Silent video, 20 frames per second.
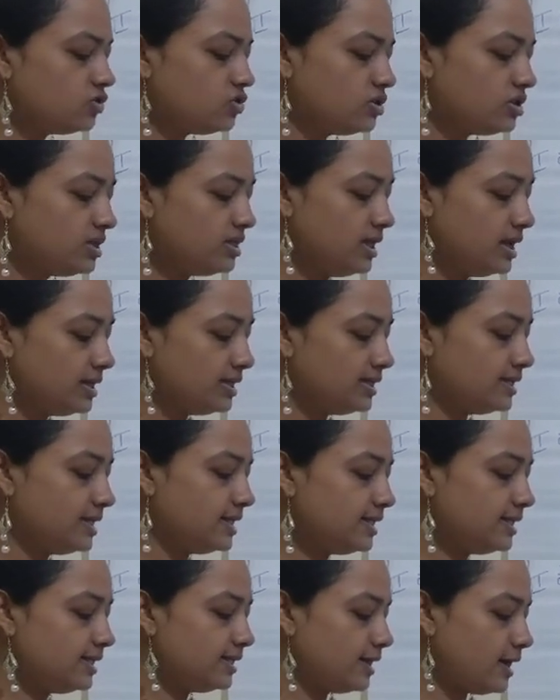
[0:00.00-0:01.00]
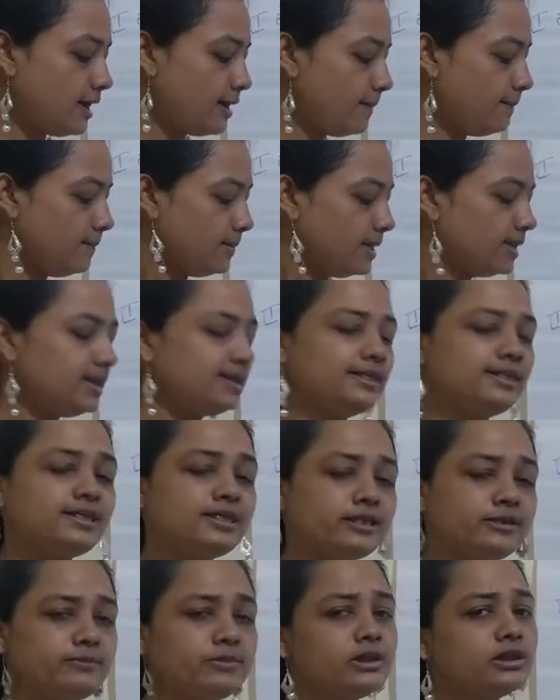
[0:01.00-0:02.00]
Children, this sum
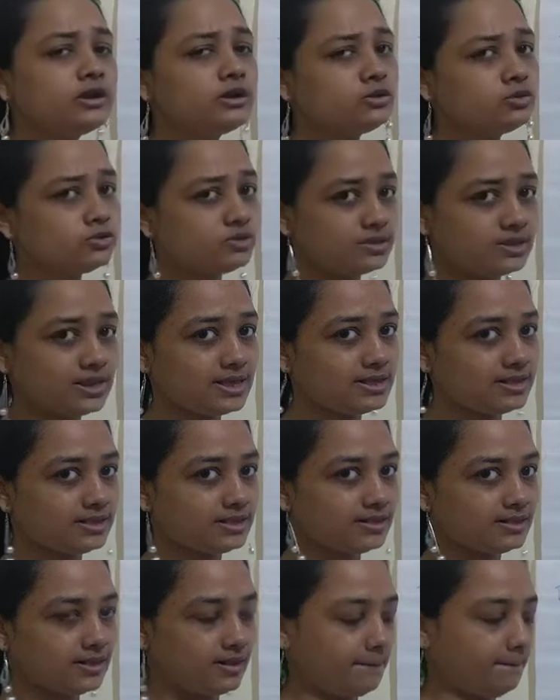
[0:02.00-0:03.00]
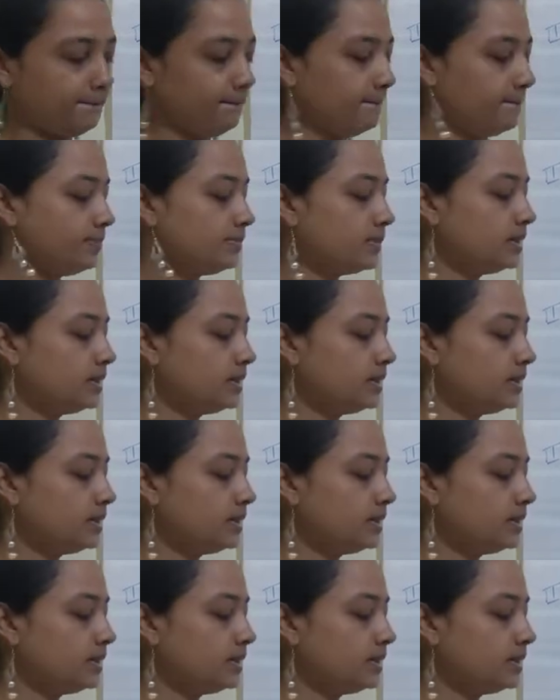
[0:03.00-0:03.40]
is similar to 6th sum.